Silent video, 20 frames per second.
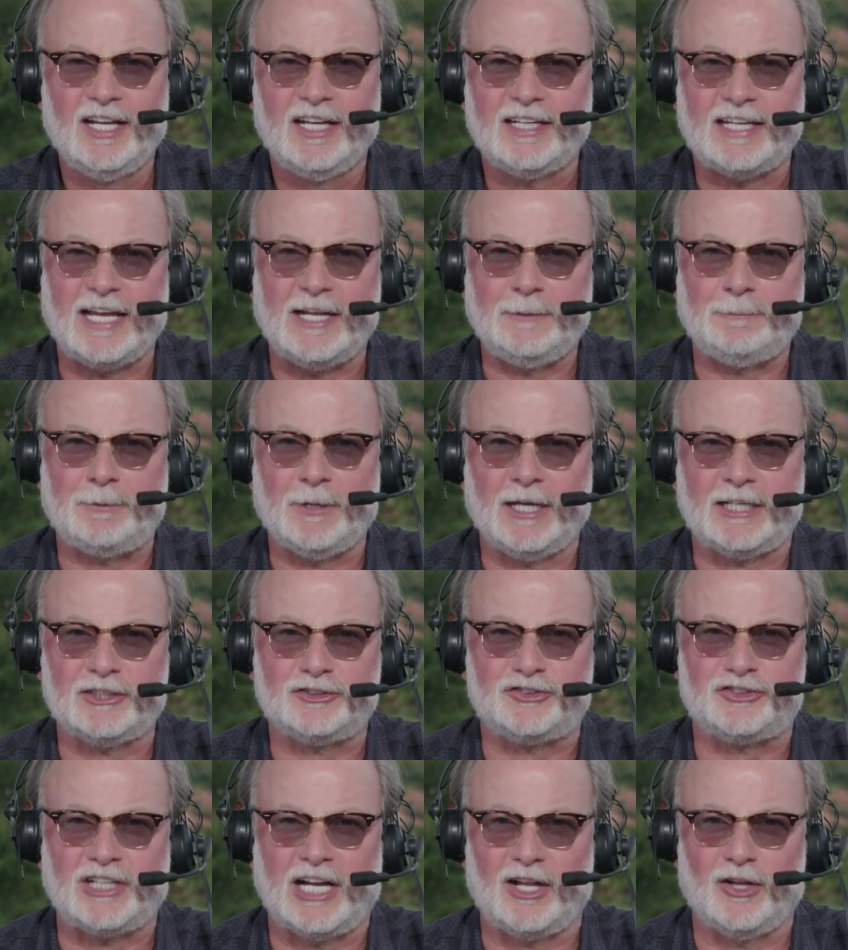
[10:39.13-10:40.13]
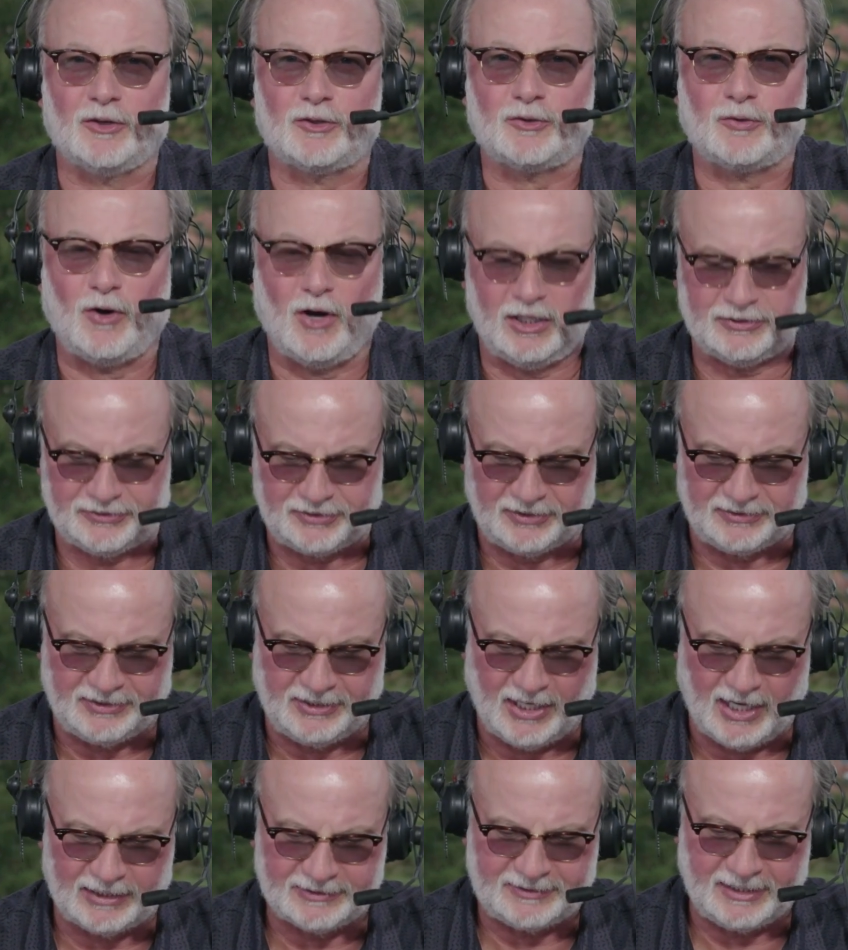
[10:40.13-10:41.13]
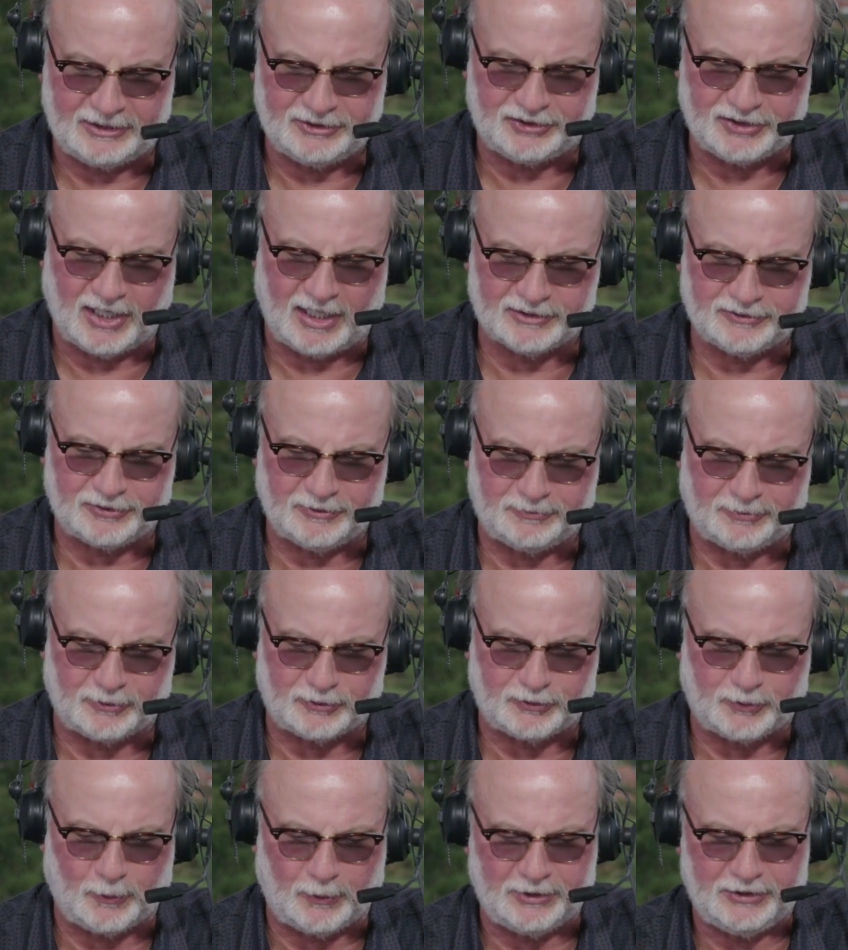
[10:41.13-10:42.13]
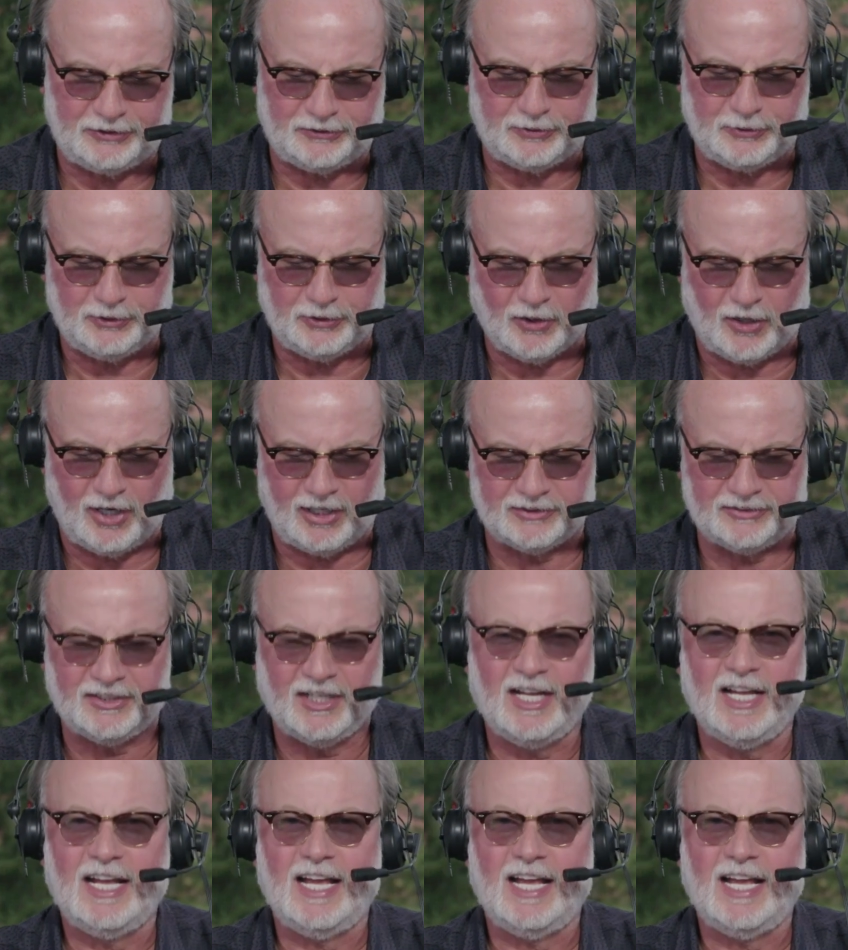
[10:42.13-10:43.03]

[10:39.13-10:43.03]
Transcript: Kenny Pickett, shallow cross to Deontay Johnson for twenty-two yards.